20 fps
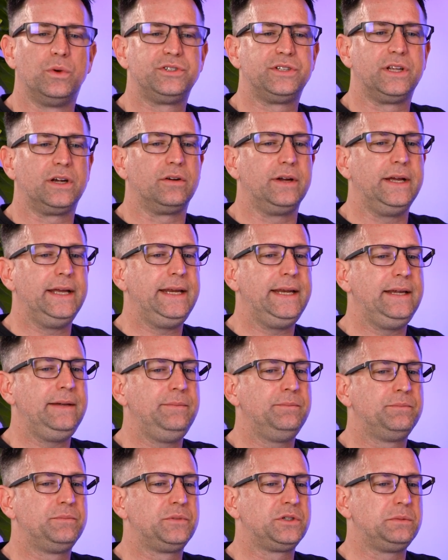was there
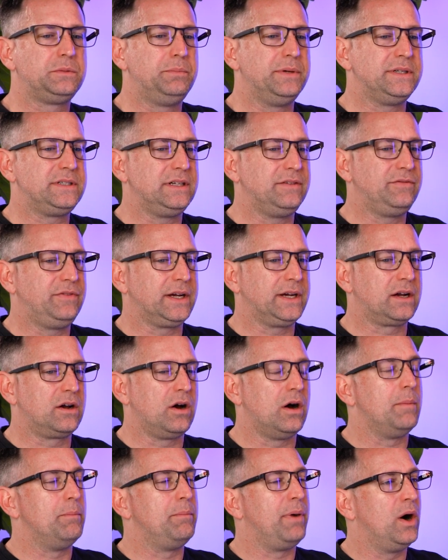any specific
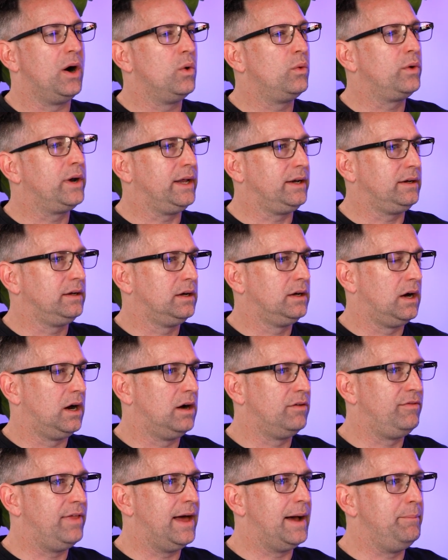component
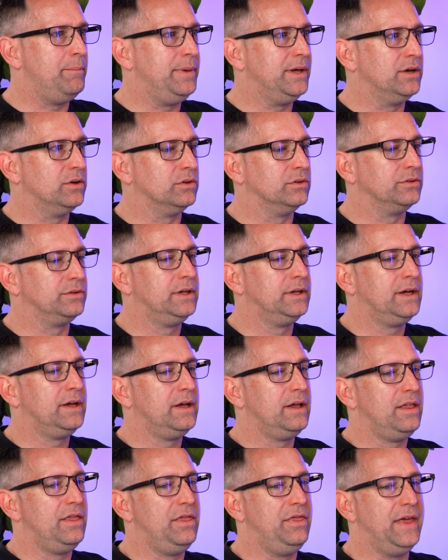of that build
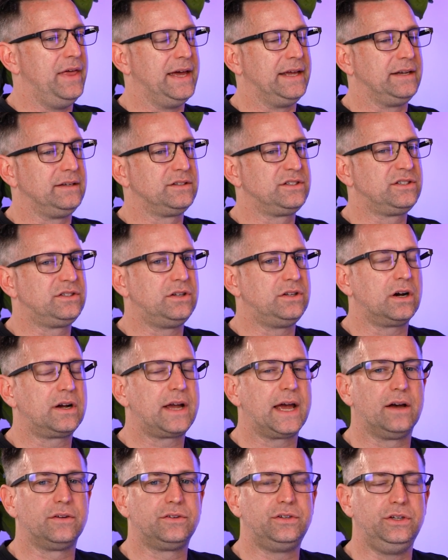that stuck
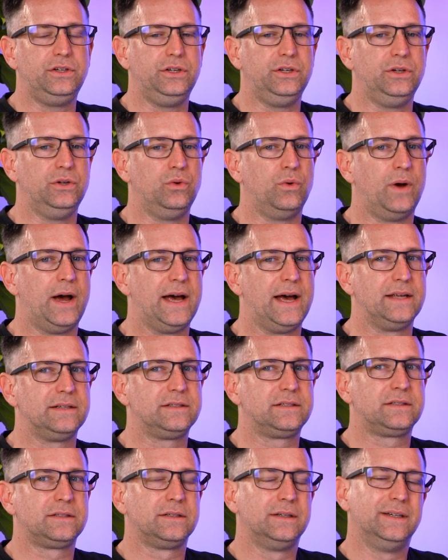out to you
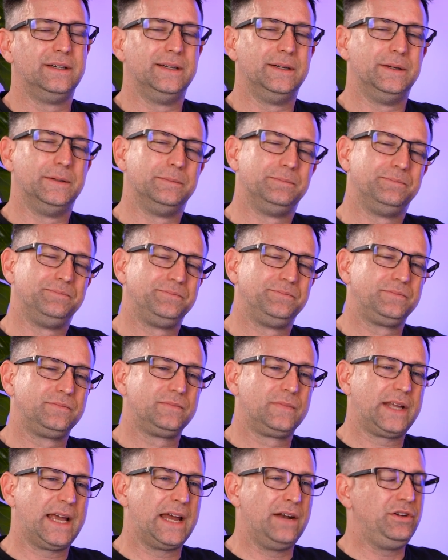as
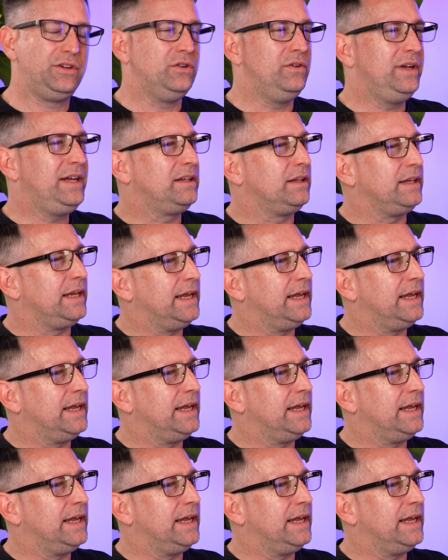kind of uniquely